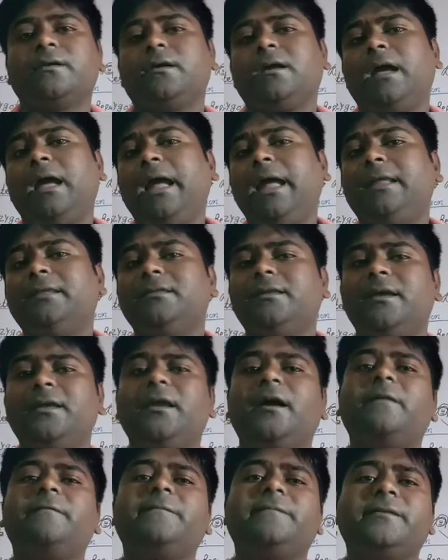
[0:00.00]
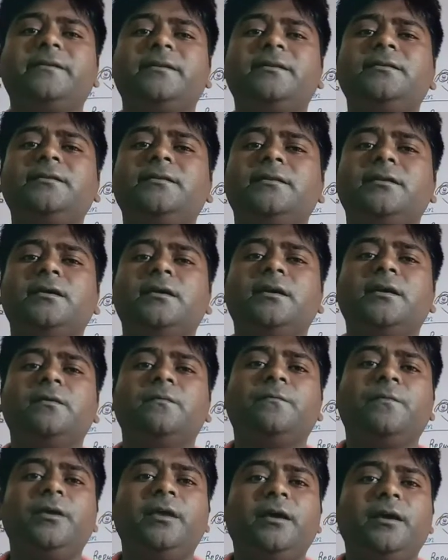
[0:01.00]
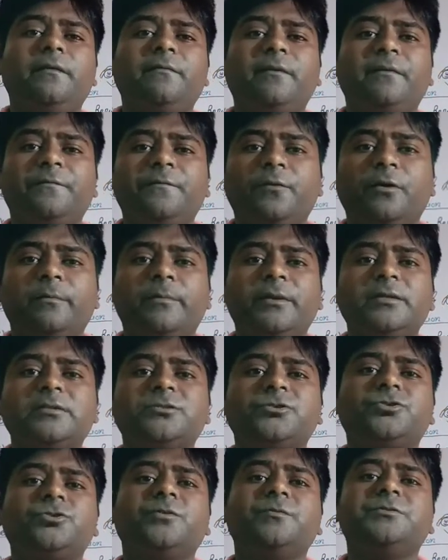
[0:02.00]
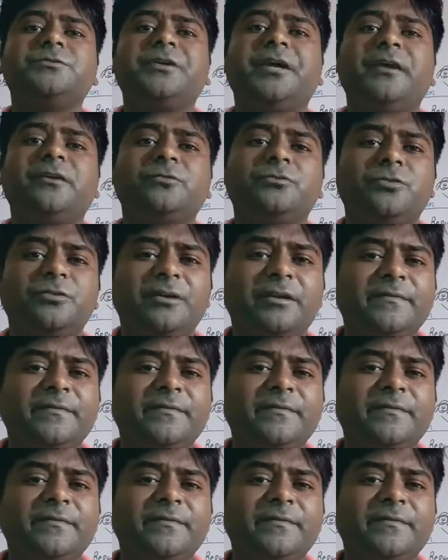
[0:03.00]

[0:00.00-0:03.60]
and then after we have a formation of zygote,